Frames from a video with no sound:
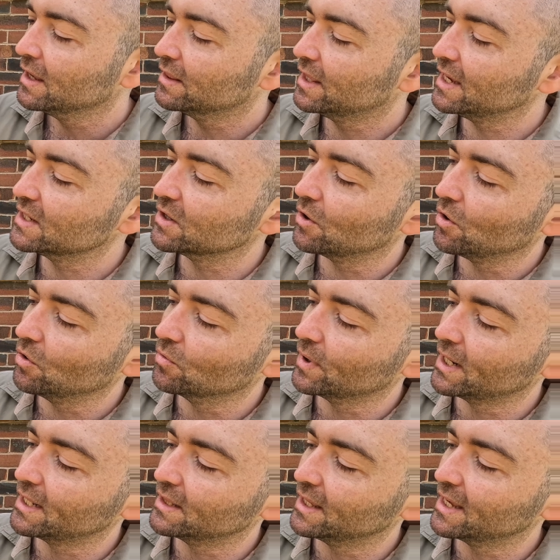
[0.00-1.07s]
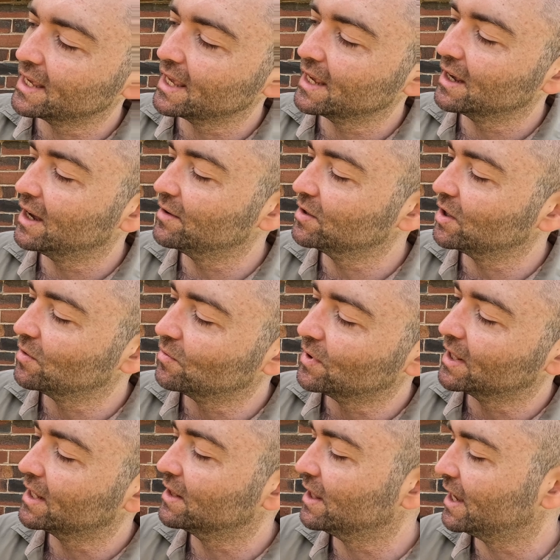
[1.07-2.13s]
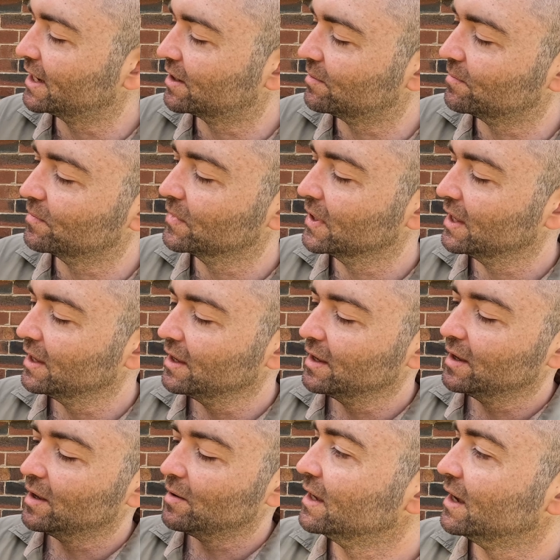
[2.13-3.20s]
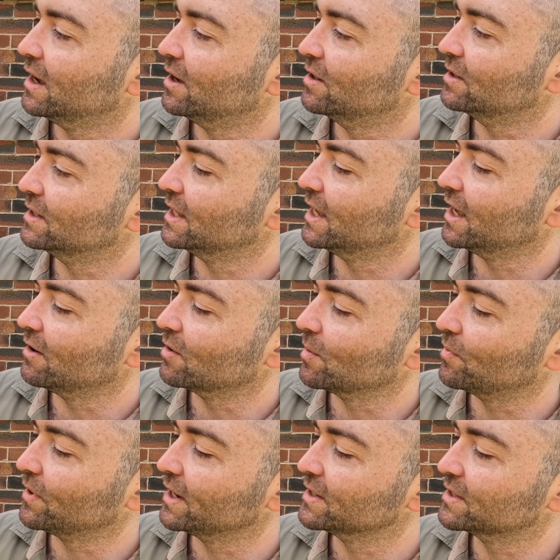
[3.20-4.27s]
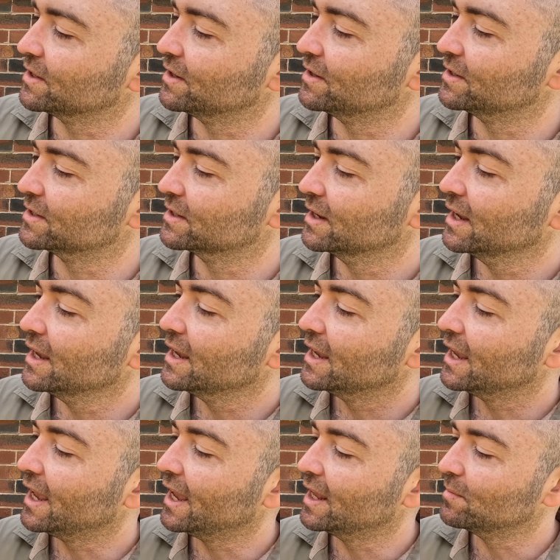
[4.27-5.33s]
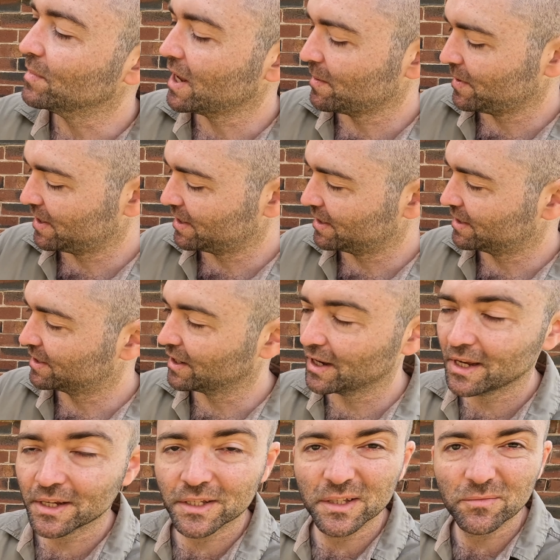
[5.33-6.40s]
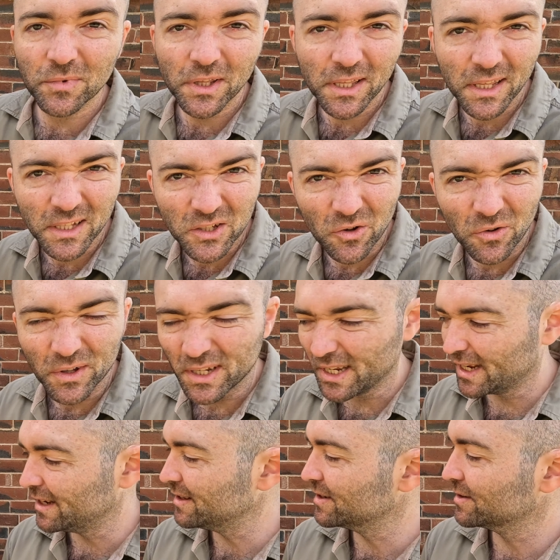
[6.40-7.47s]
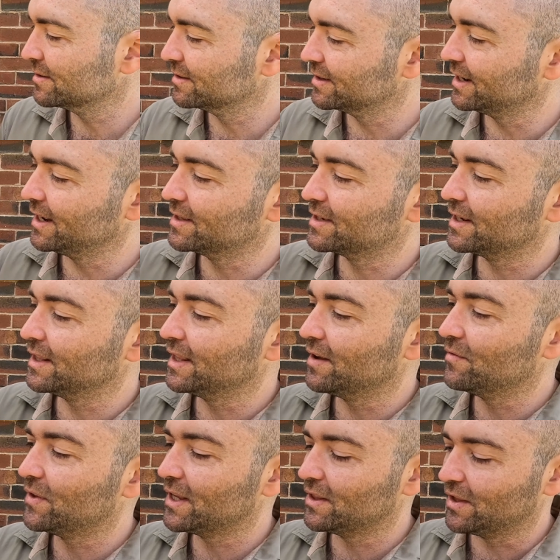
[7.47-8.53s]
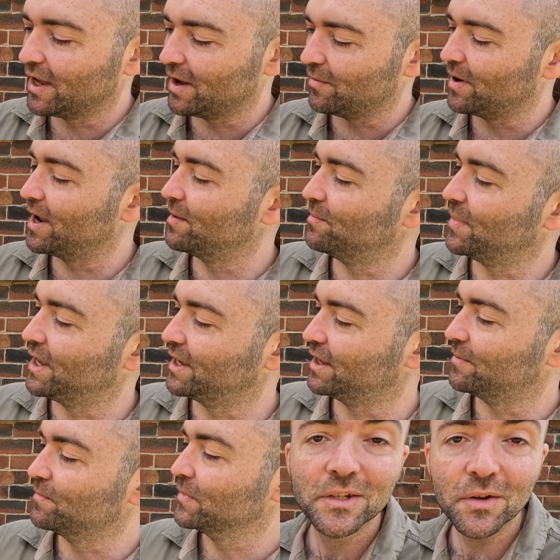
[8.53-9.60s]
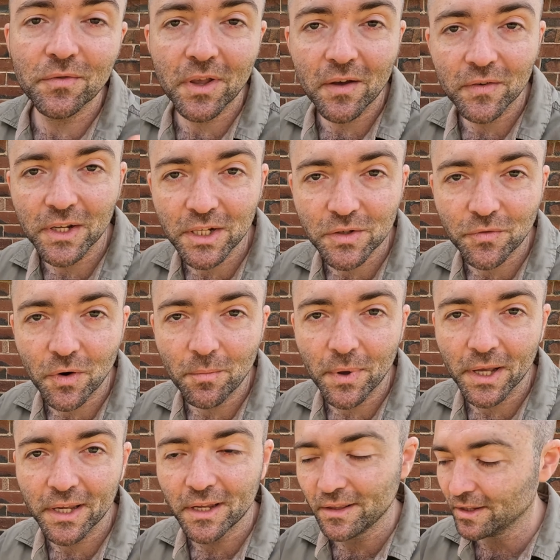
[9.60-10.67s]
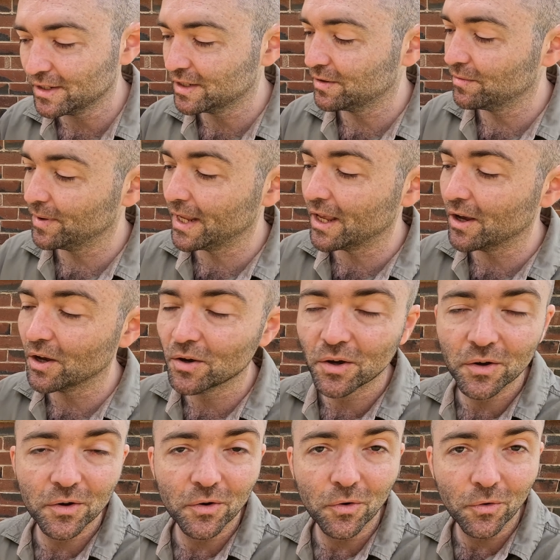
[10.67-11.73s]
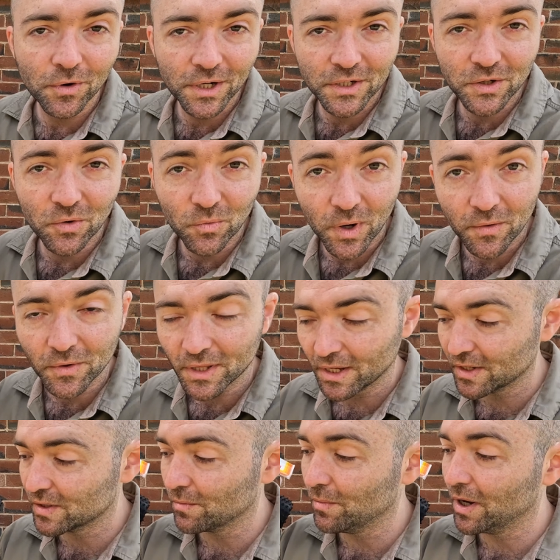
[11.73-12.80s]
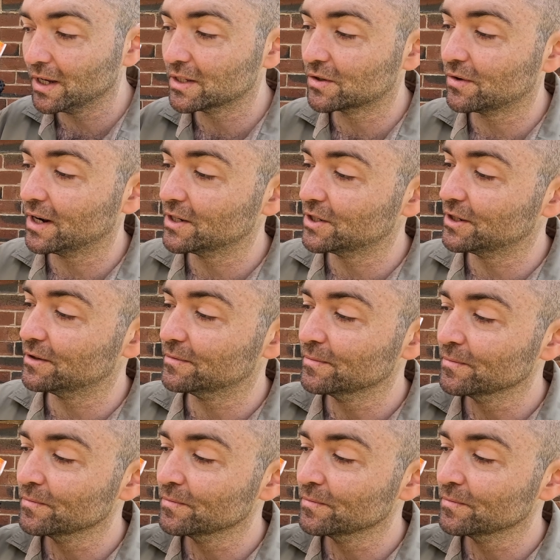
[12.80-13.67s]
These are already leaking. I don't really like them. I'll replace those and maybe the tires, and really that's all it needs. It's a lovely lightweight buggy. So if you have an itch for a buggy, the Tamiya Hornet re-release might scratch it.